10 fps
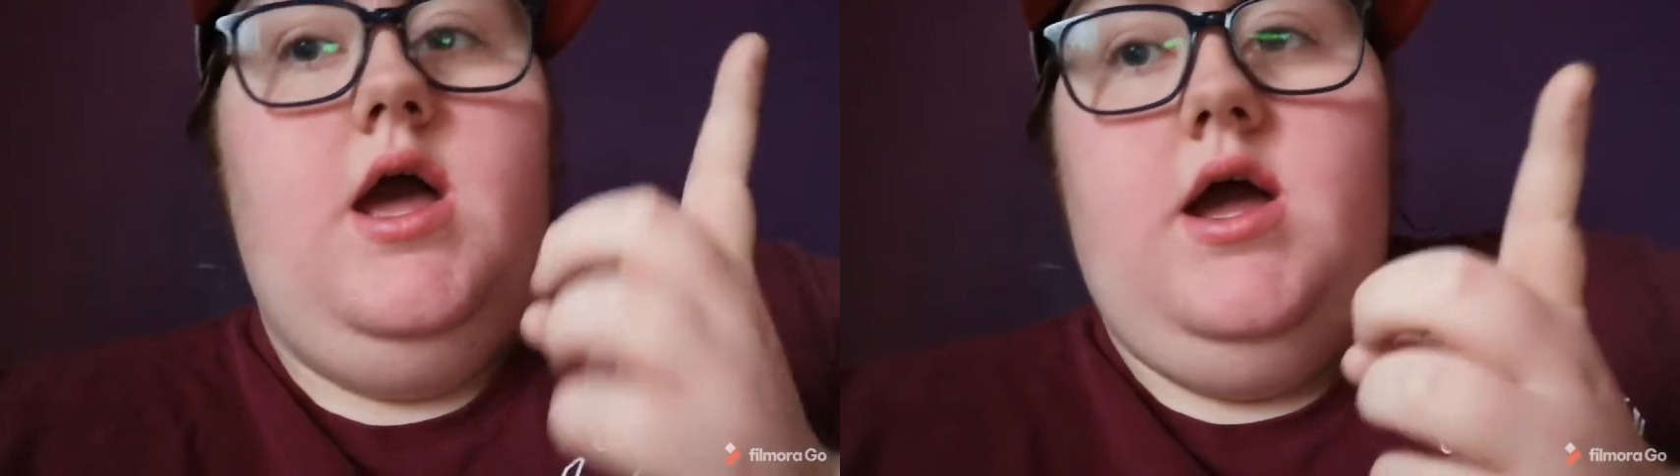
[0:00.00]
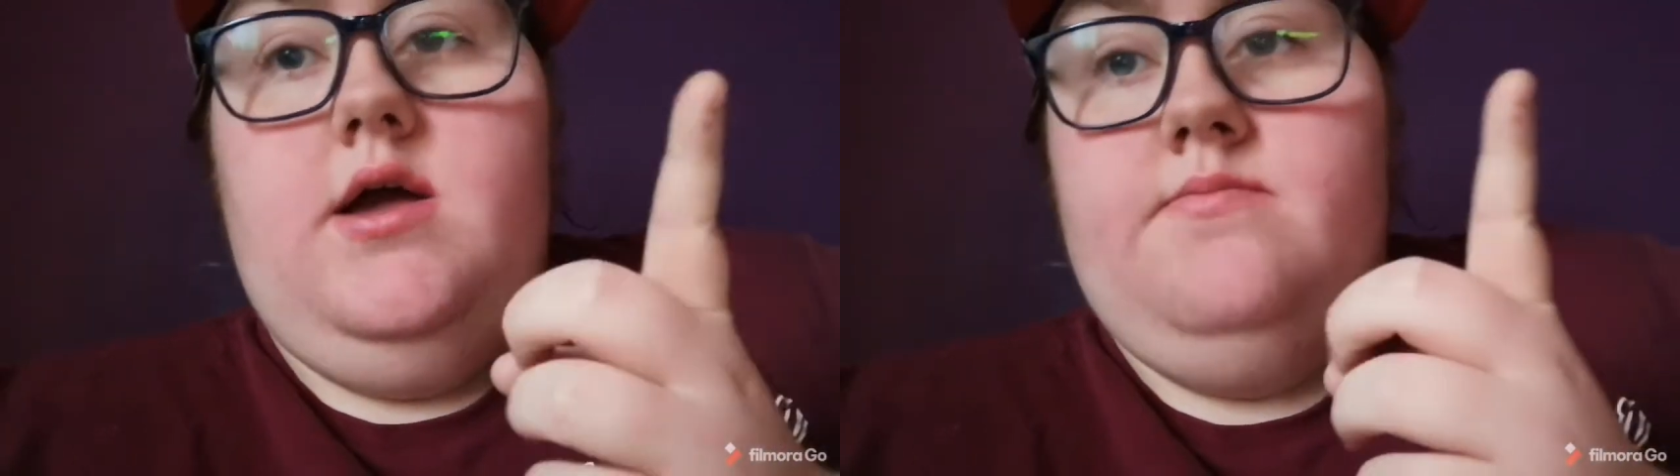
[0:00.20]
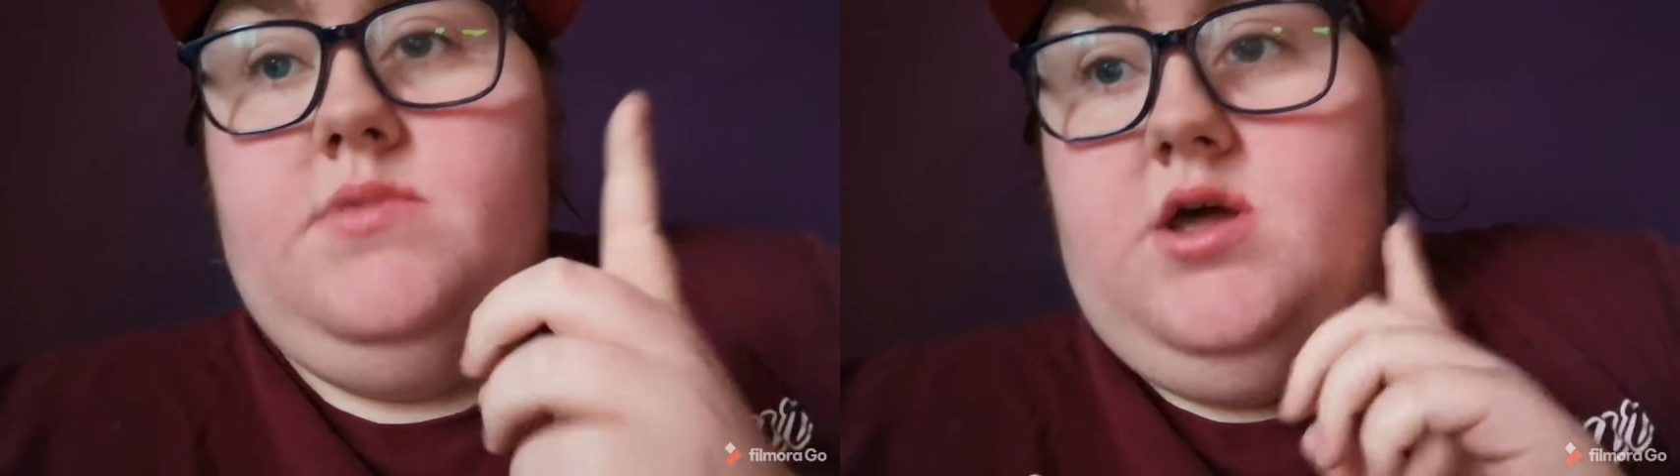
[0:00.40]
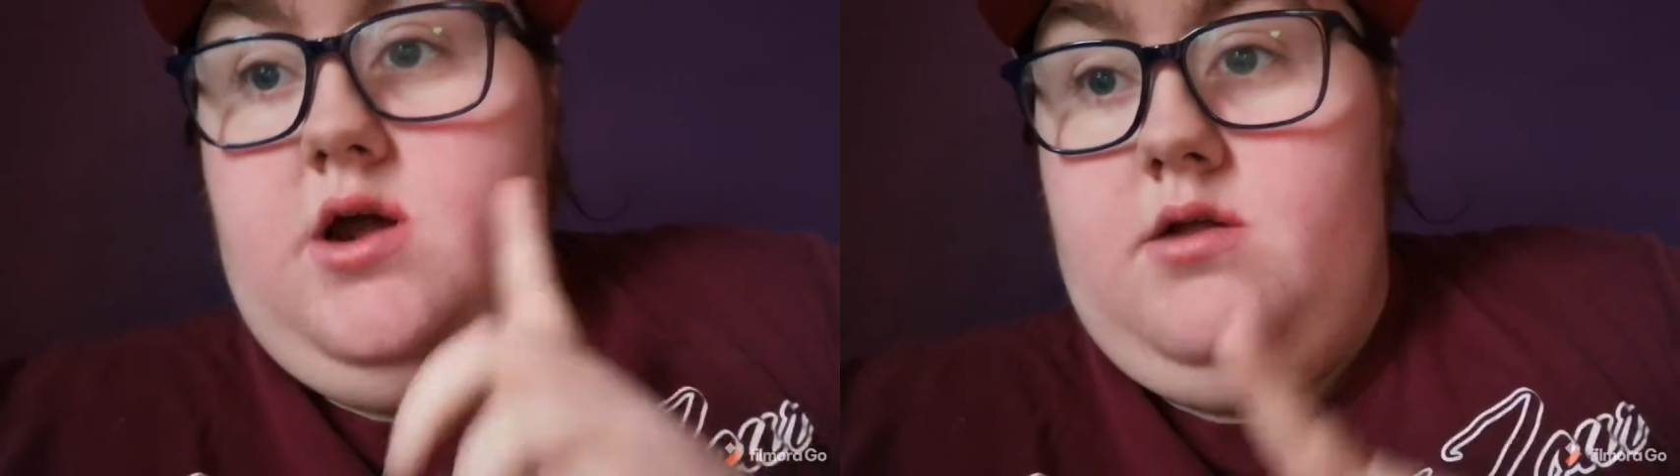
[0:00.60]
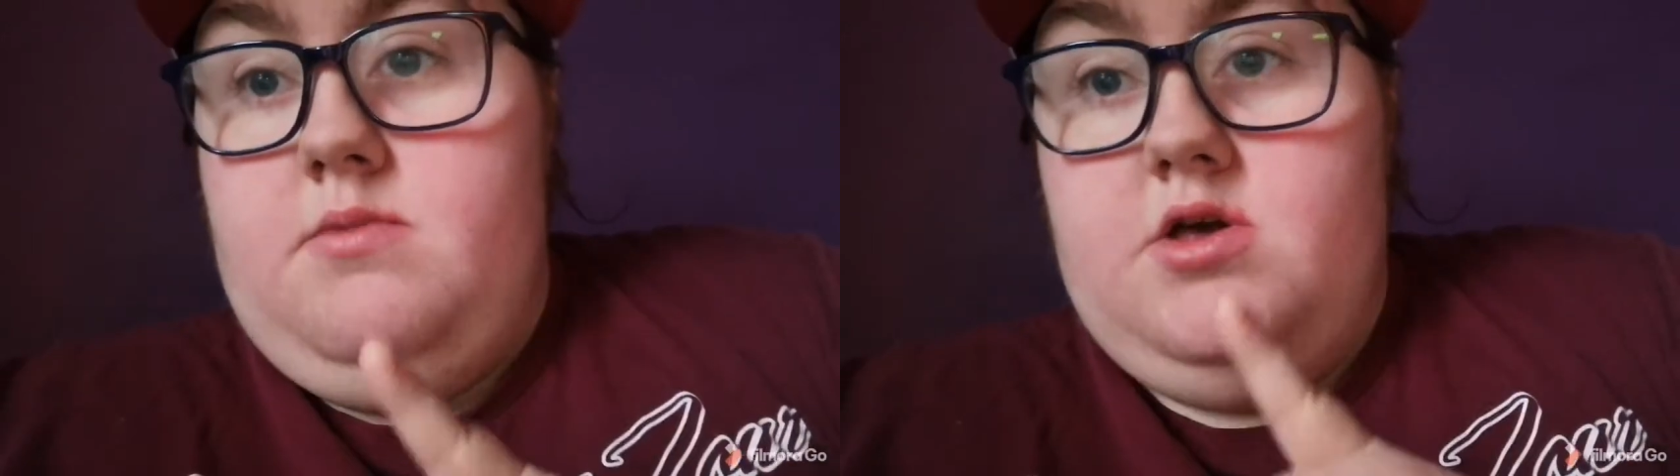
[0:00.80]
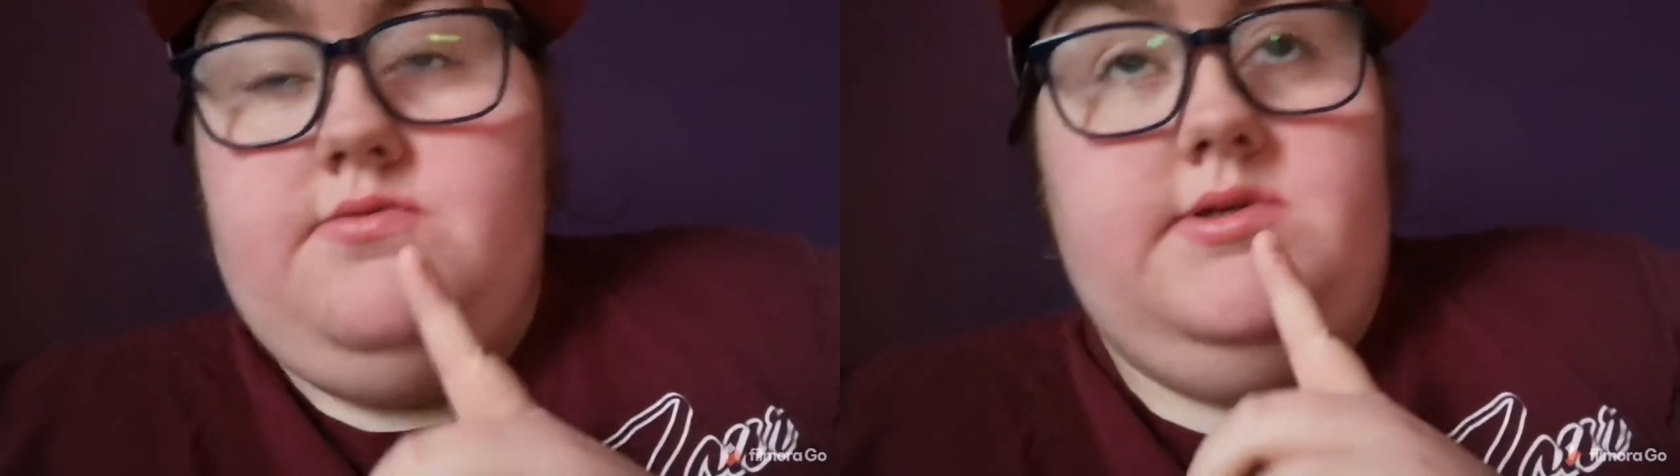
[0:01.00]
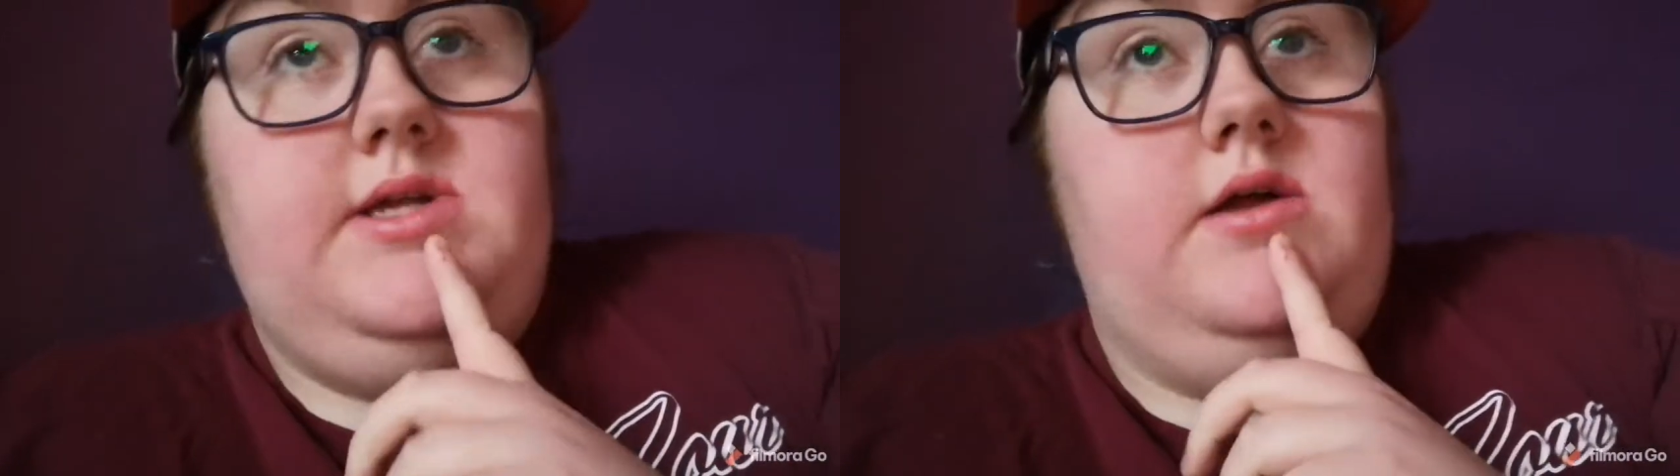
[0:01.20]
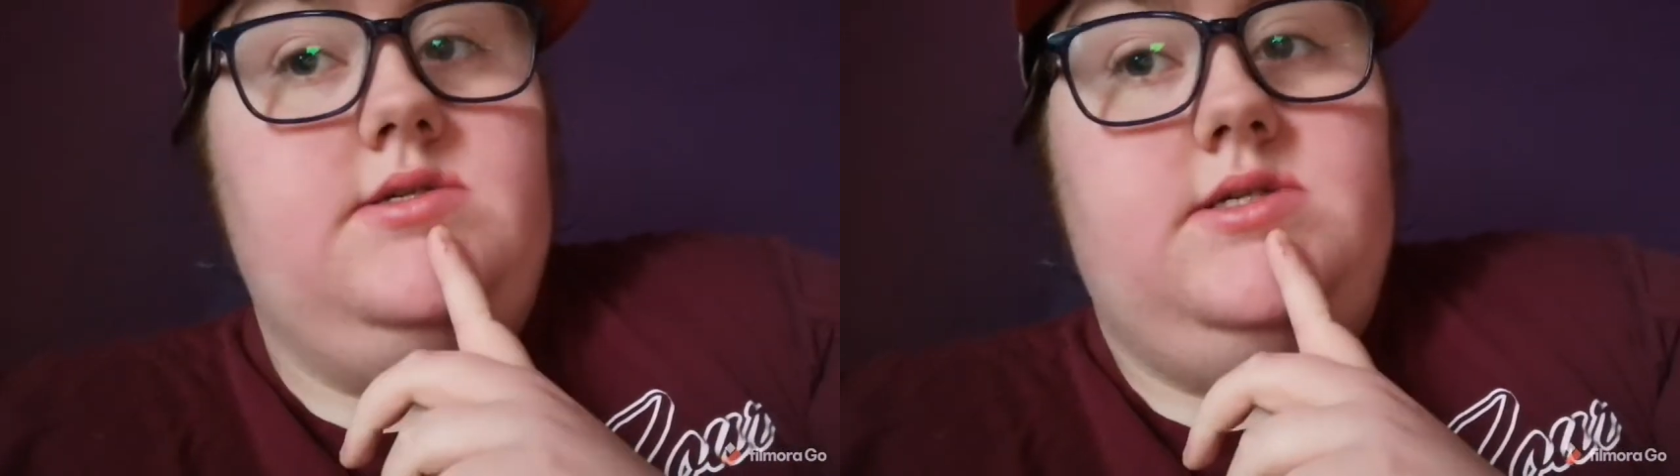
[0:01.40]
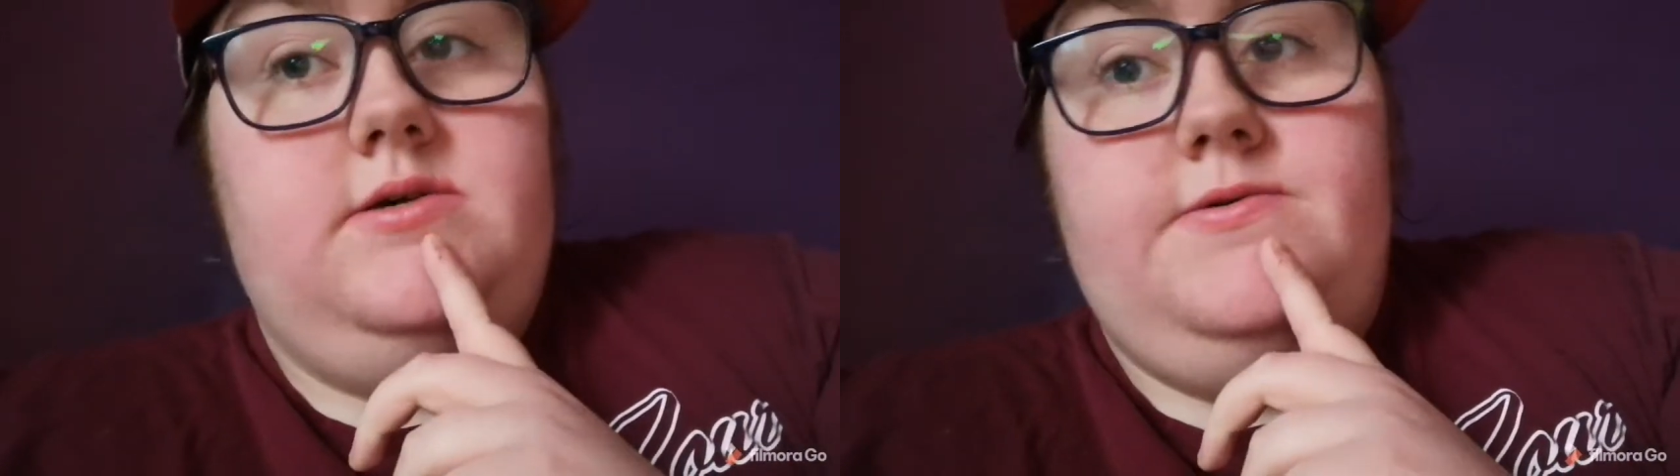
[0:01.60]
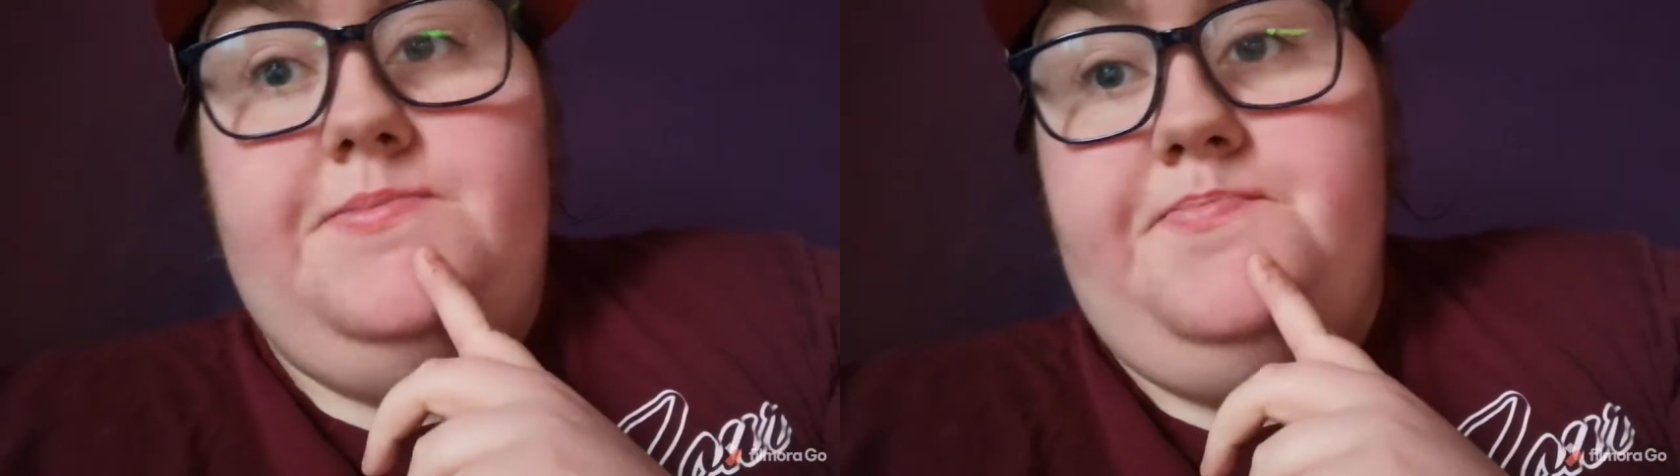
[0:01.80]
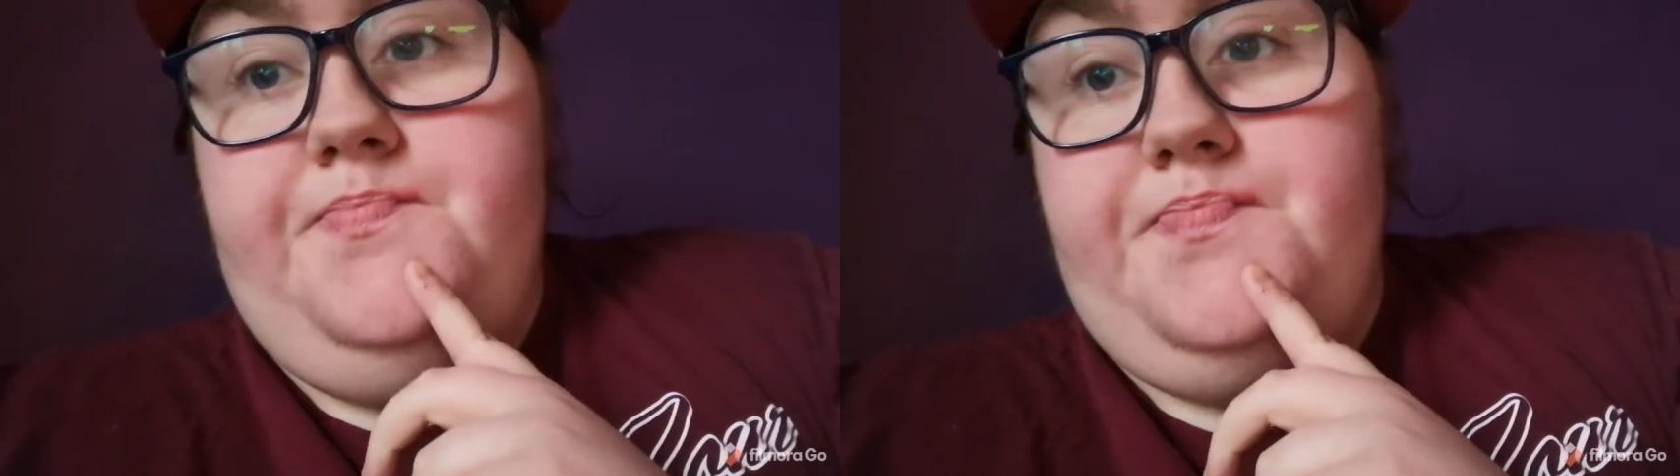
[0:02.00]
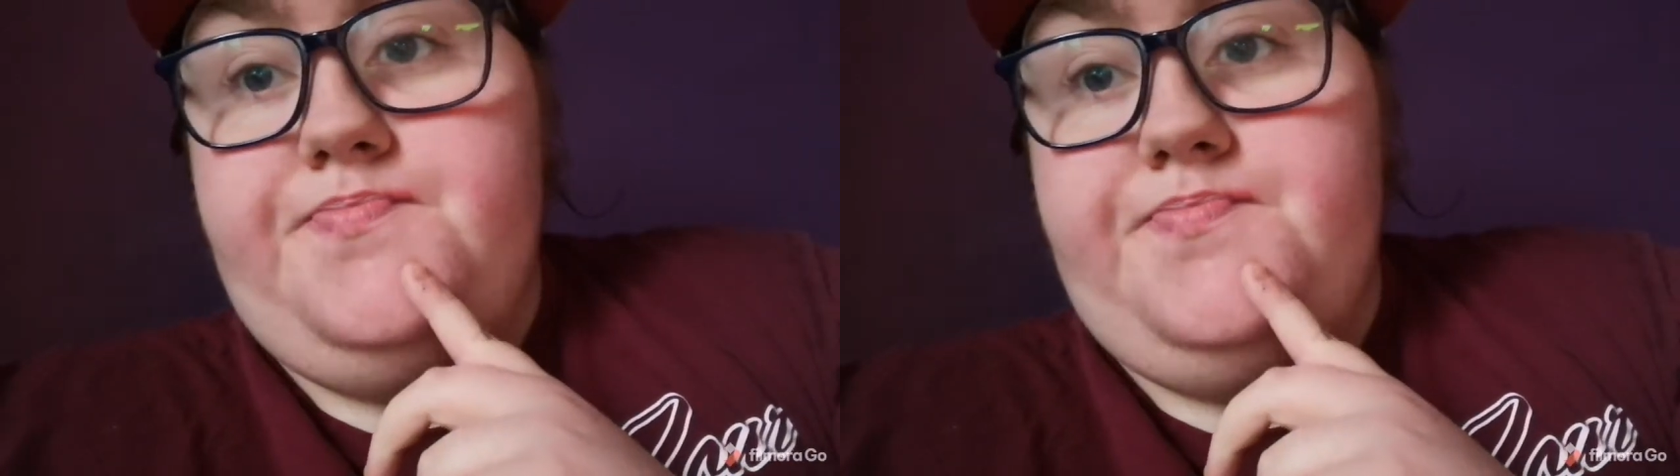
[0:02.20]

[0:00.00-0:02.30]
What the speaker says: the Ireland match will be starting soon.